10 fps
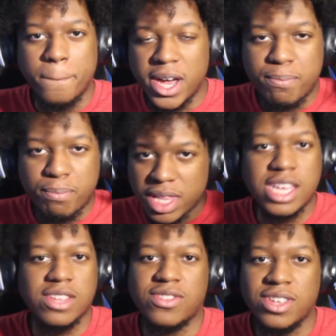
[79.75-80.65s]
but
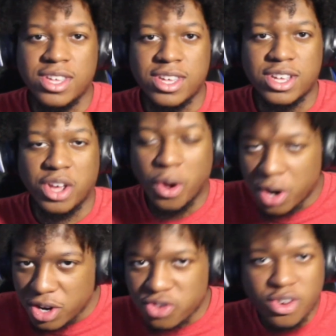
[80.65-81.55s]
please go
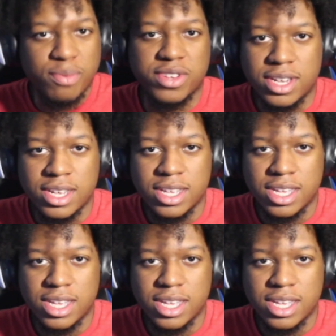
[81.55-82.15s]
in the description.